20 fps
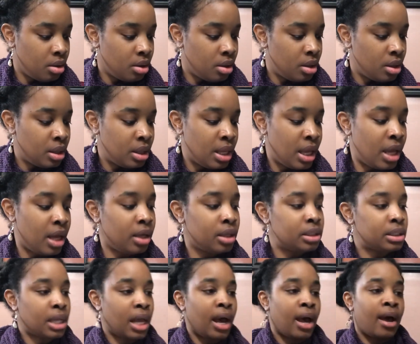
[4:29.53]

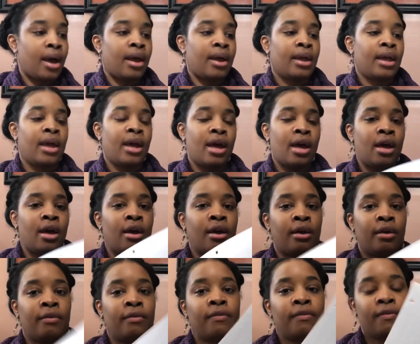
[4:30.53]
Next, I
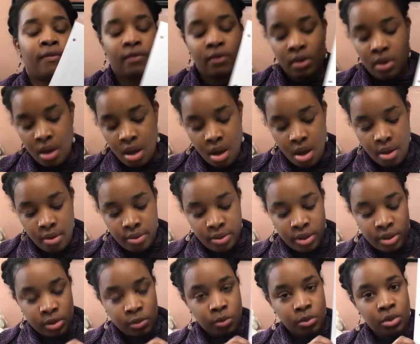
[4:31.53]
have
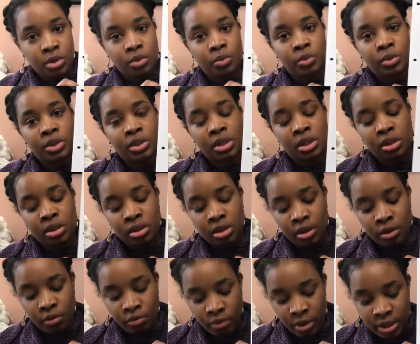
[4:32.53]
this one, which is the
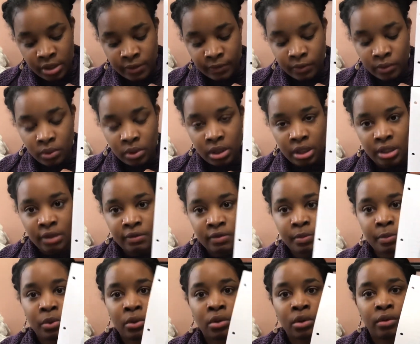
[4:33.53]
Graceful Leaves
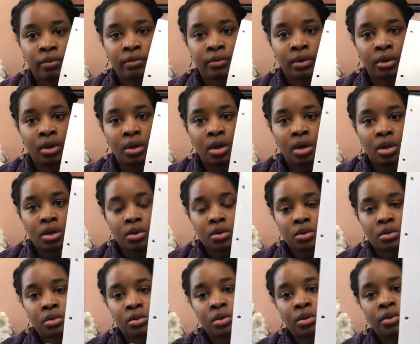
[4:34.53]
pullover.
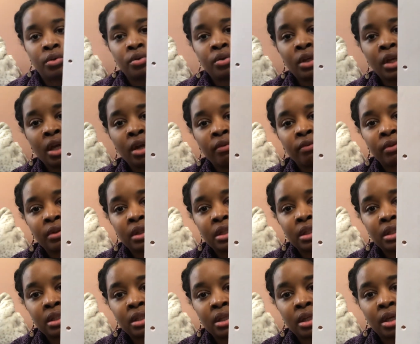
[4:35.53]
So you can't really
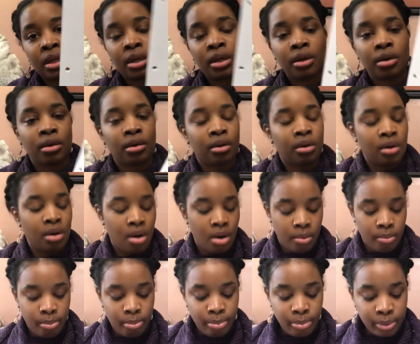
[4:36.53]
see it here,
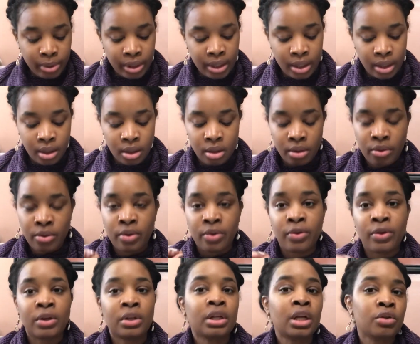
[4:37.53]
but the
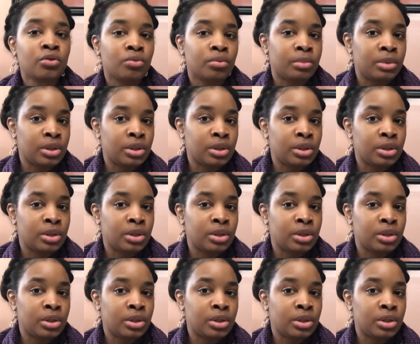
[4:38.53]
thing that drew me